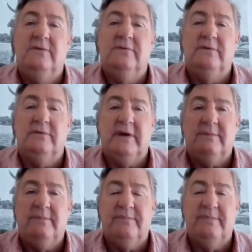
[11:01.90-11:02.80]
You'll
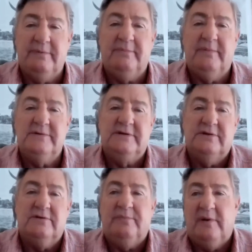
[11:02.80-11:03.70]
get proper
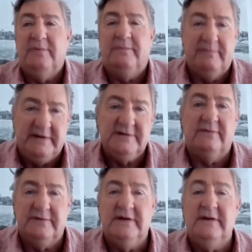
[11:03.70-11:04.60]
posting. You're a proper police
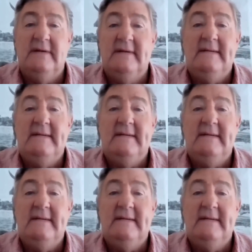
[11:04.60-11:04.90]
officer.